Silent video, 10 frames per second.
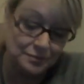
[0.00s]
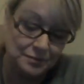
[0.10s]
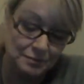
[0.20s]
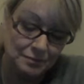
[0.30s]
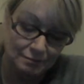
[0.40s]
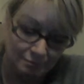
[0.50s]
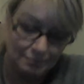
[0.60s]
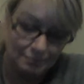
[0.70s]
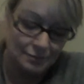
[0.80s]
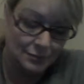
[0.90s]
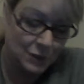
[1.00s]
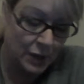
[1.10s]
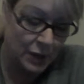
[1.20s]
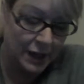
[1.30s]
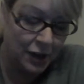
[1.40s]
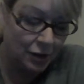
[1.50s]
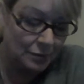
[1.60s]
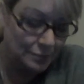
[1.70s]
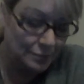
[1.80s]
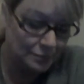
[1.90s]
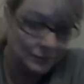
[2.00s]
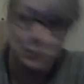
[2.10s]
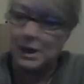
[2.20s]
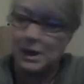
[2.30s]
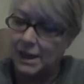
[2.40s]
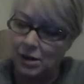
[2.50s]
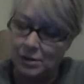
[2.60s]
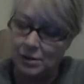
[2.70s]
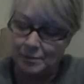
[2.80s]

That's what I hear. That's what I hear.